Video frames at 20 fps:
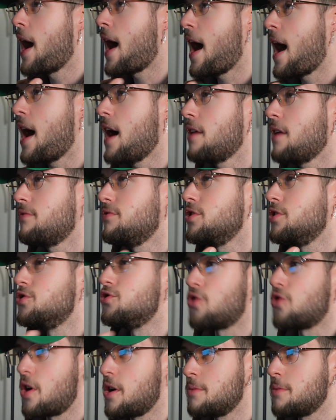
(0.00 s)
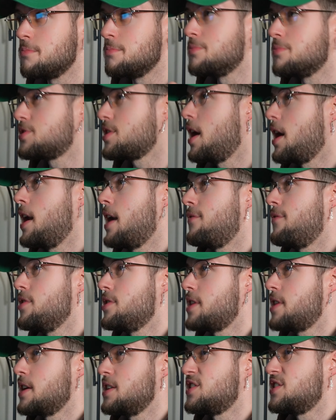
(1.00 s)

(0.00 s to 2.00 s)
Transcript: have the drums and everything